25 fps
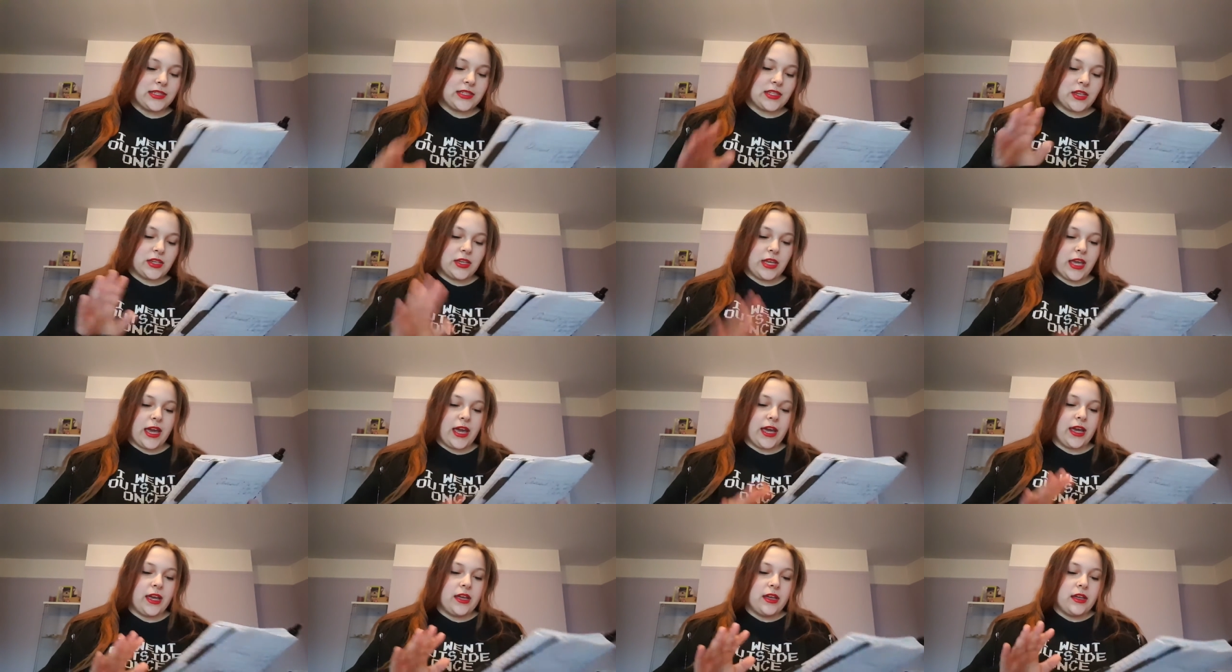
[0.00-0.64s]

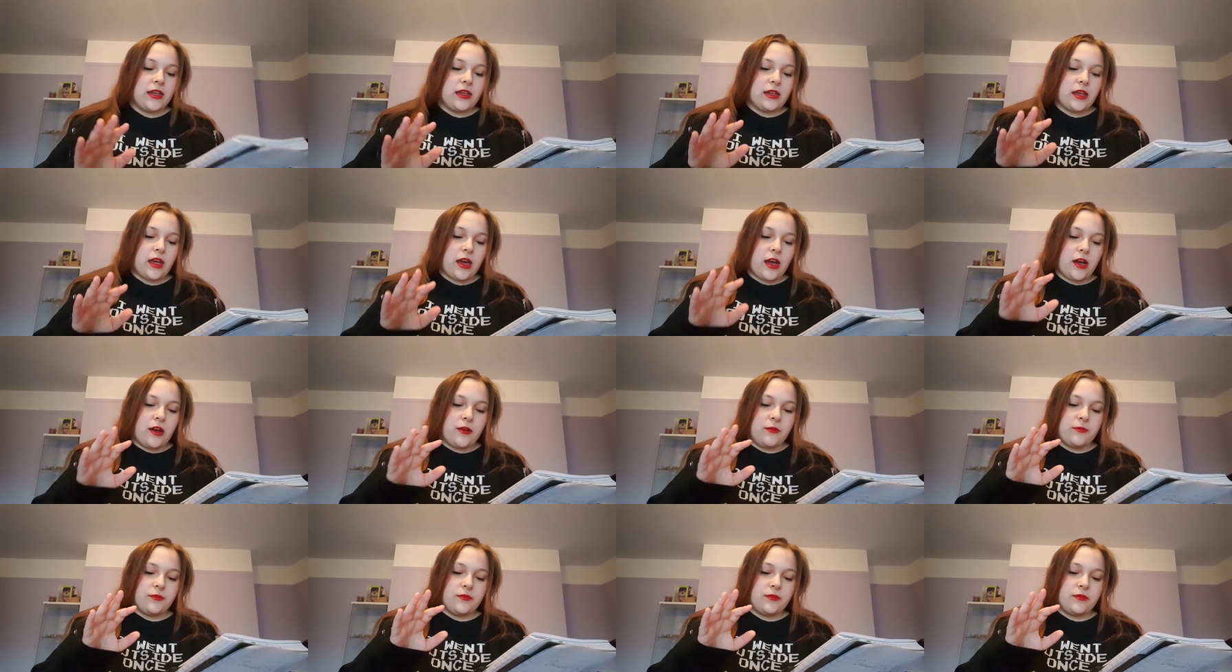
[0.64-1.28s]
yeah,
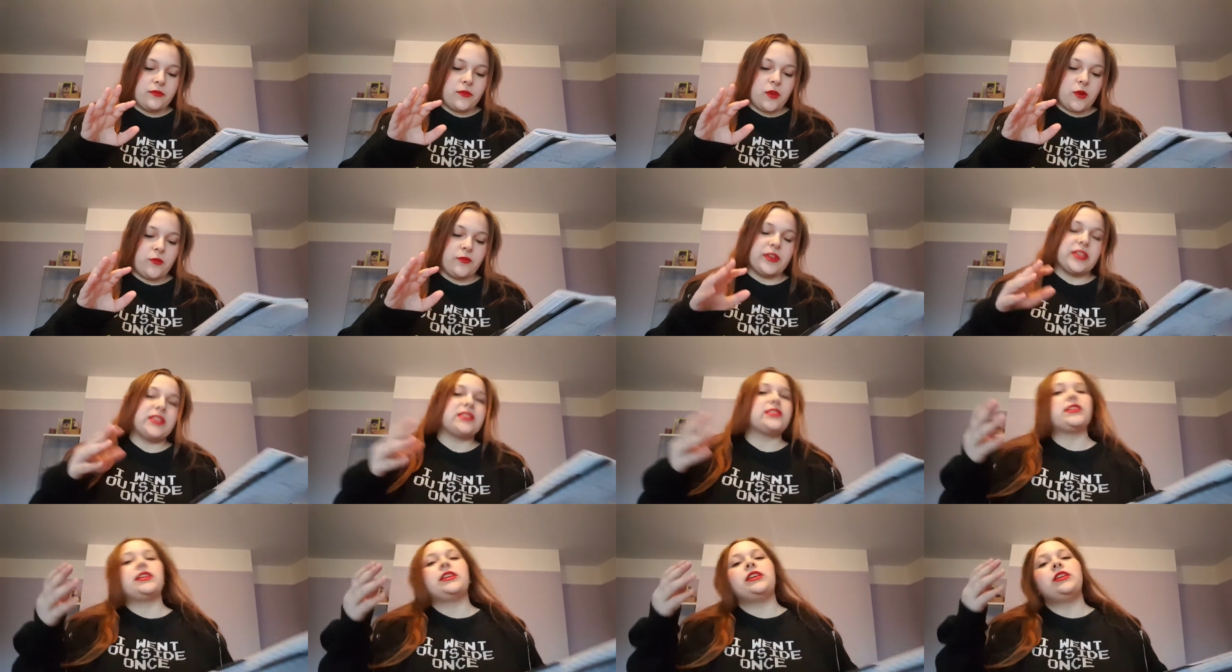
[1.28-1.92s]

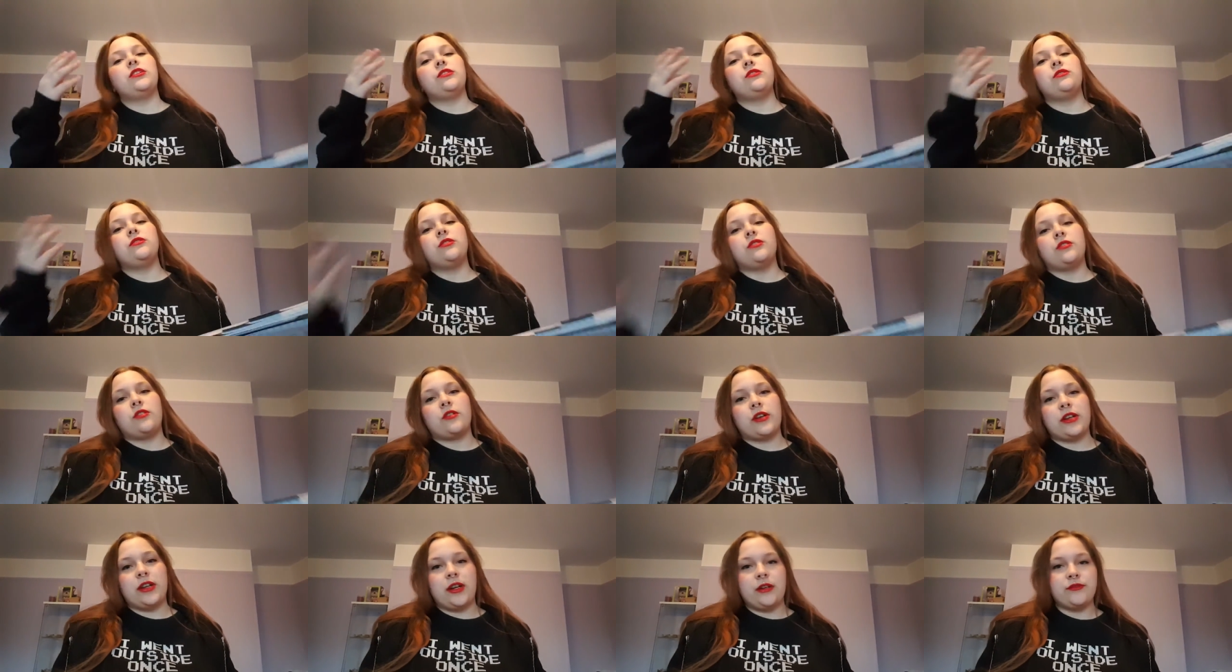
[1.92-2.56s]
obviously you're
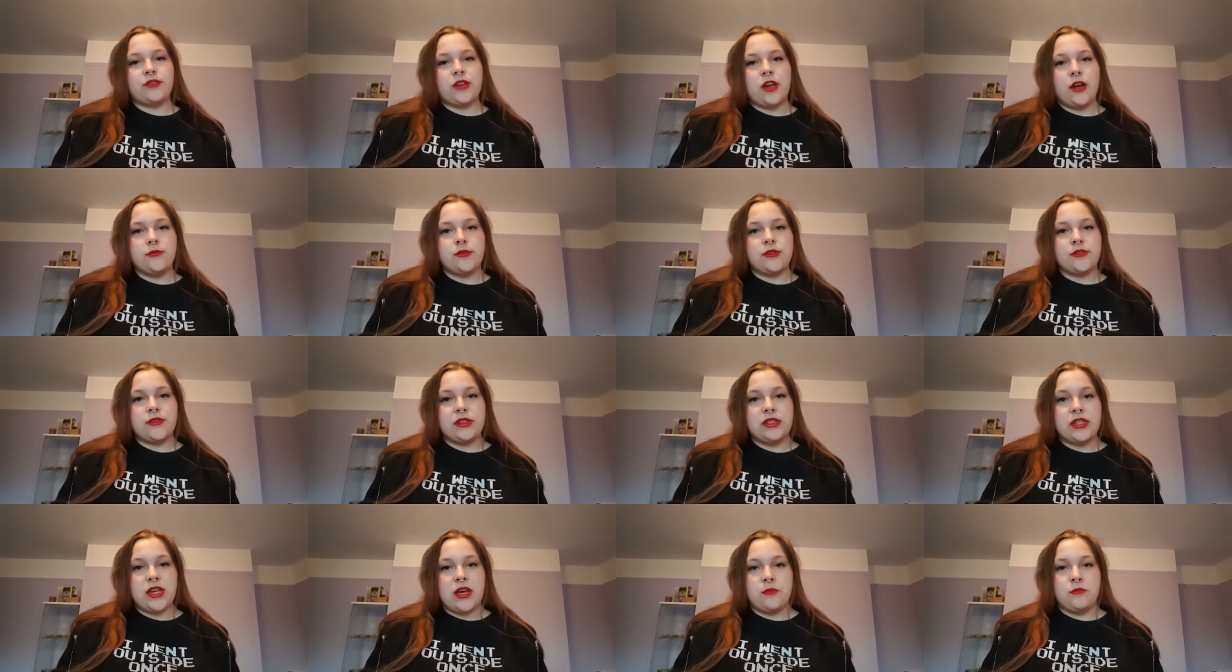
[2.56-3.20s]
not going to have time to
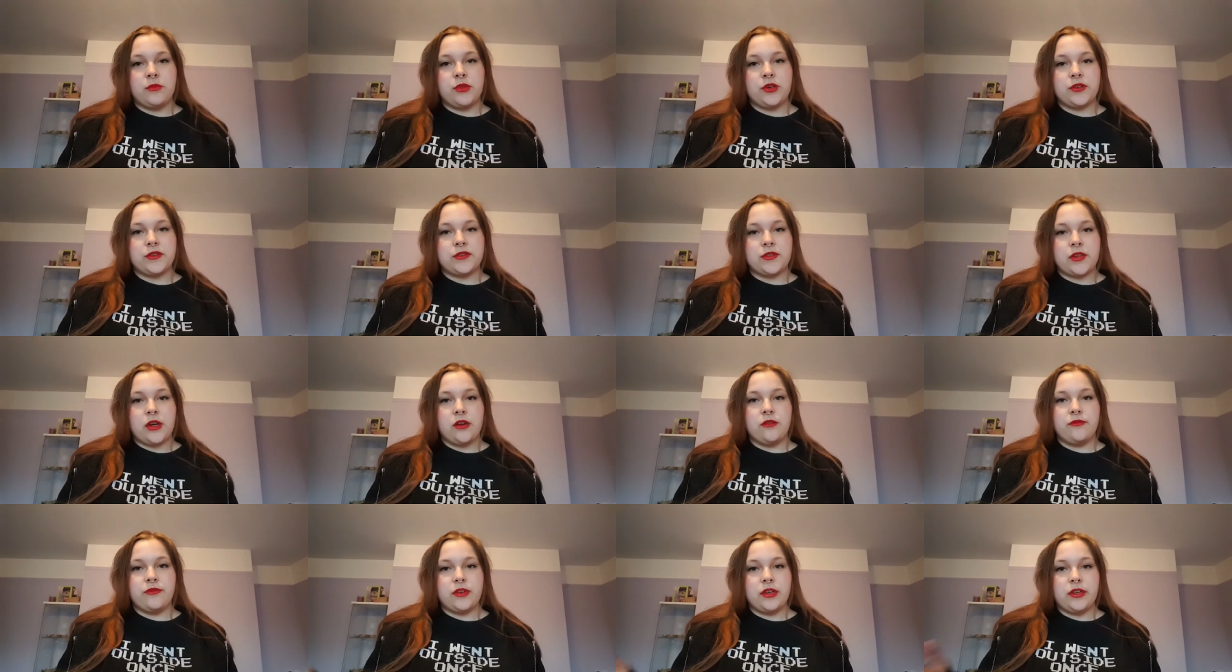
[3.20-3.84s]
read 10 books
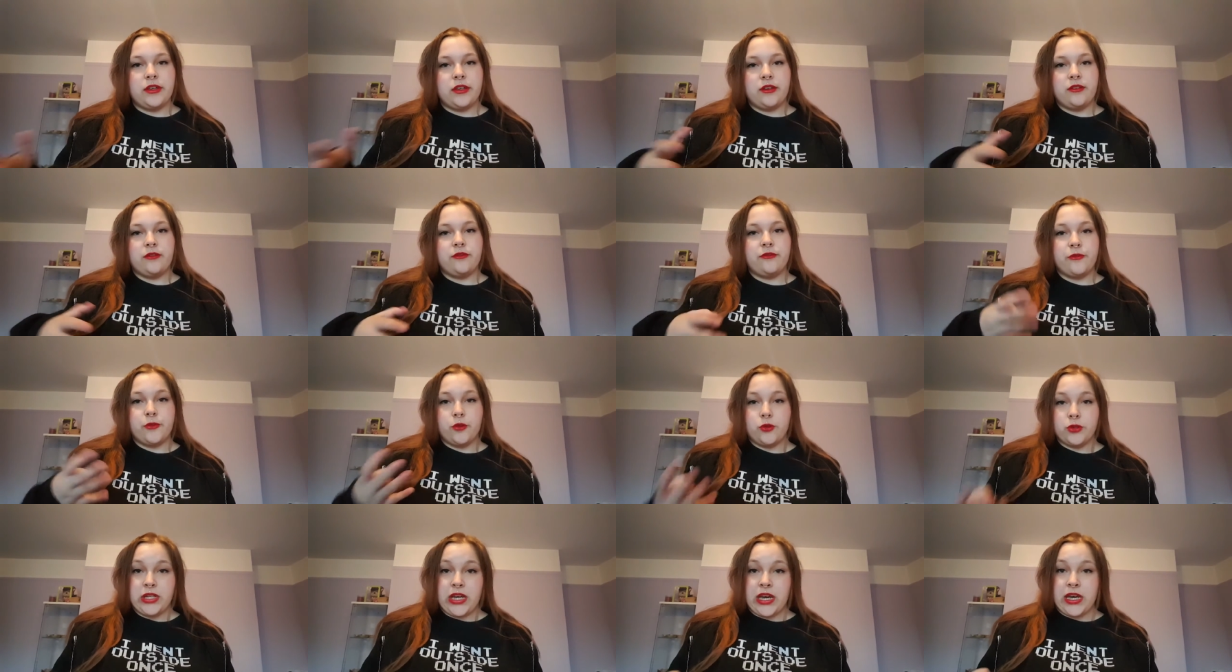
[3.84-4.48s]
over
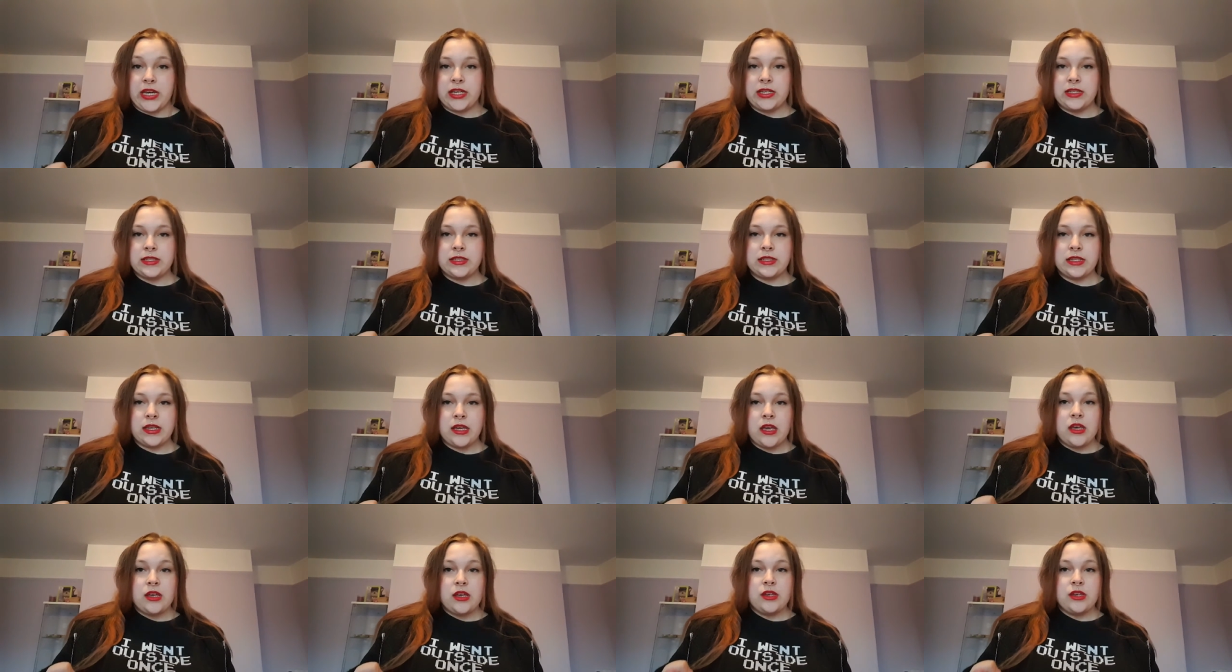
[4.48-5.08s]
4 days.